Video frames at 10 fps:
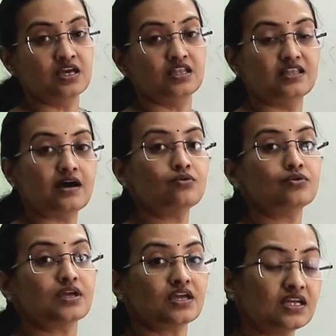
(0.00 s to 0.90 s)
Now
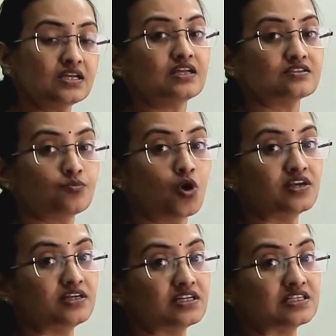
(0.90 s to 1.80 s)
in small
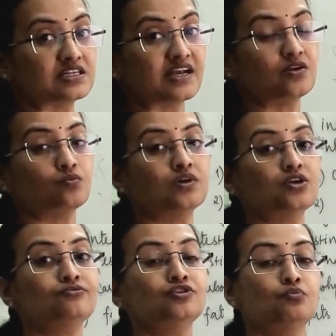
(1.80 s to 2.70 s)
intestine, one
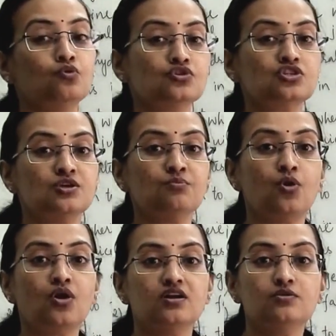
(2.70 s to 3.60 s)
of the most
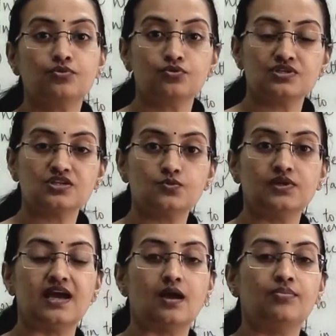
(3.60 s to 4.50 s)
important process will
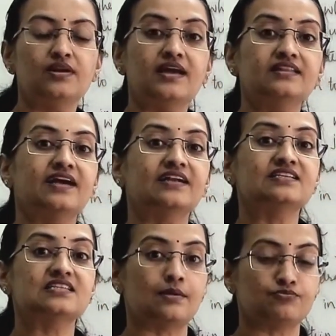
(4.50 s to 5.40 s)
happen, and that
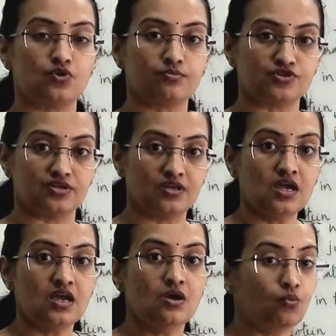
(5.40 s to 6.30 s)
is absorption.
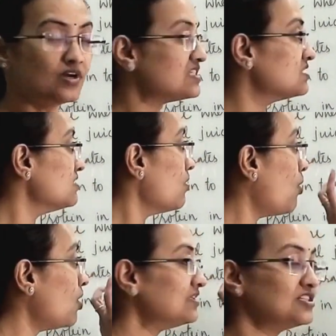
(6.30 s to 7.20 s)
Once
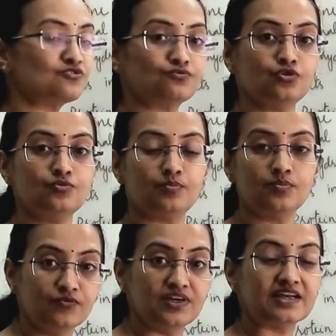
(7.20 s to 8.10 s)
all this food
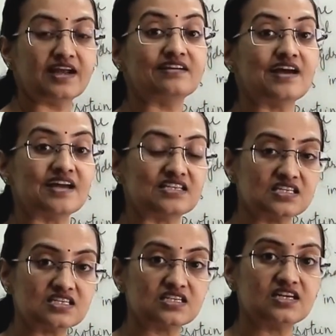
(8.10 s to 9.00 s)
will get
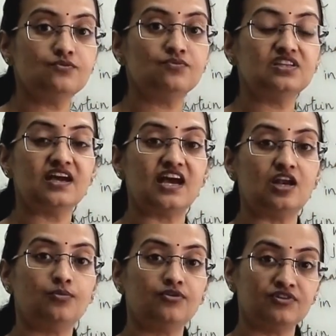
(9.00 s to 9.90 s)
digested with the
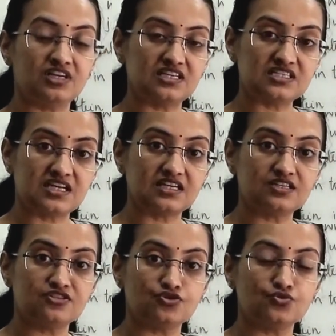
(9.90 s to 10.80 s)
help of
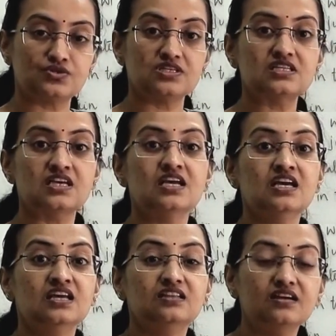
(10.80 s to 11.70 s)
intestinal juices,
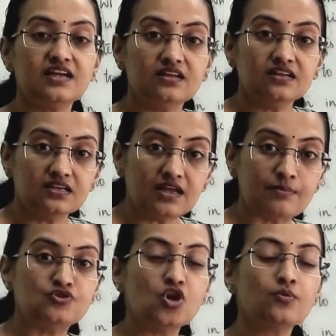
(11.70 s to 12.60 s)
the
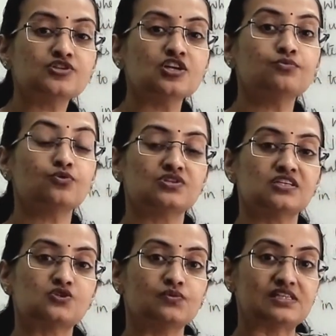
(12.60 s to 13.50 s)
absorption
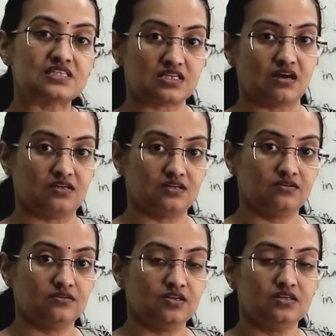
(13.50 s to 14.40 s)
process will start.
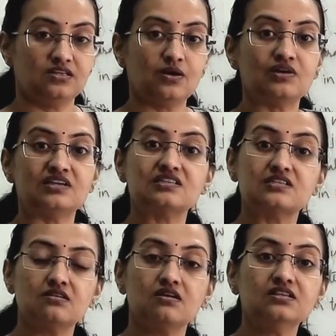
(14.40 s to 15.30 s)
Now let us
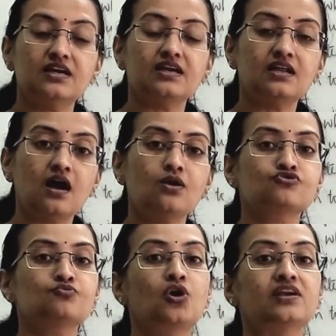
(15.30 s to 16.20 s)
learn that how
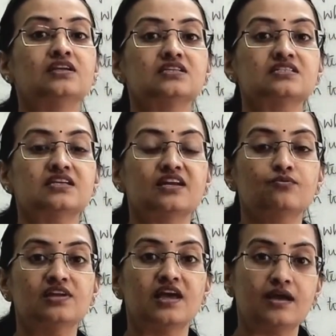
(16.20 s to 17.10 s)
small intestine
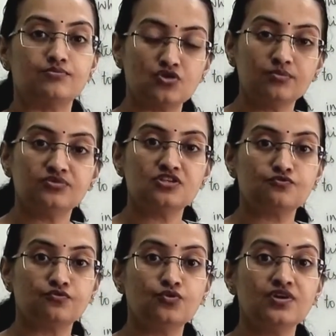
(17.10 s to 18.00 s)
will absorb this
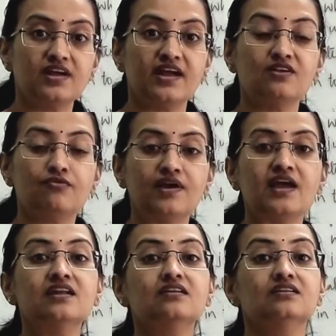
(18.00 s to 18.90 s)
food and
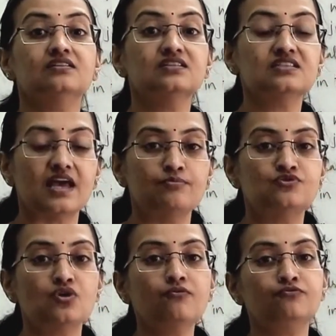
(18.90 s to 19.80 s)
where this
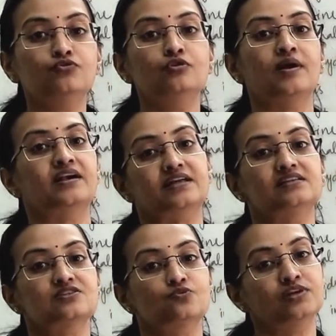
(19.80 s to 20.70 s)
absorbed food
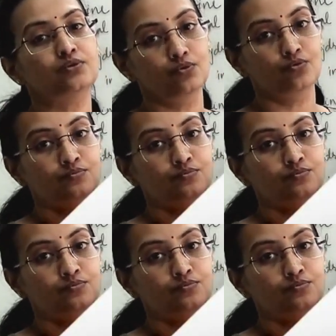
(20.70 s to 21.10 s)
particles will go.